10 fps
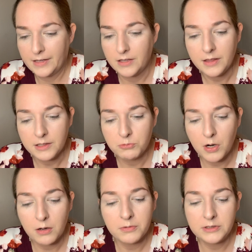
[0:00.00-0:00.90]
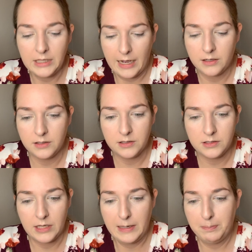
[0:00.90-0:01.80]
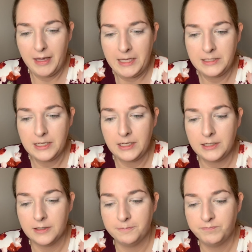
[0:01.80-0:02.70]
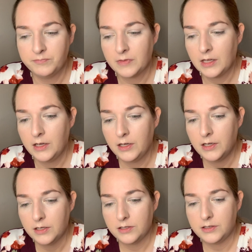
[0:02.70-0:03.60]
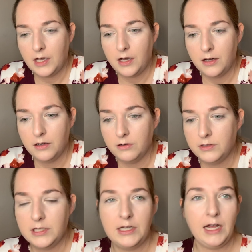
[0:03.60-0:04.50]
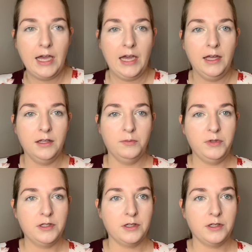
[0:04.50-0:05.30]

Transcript: Nothing wrong with that. It's like painting. So today, let me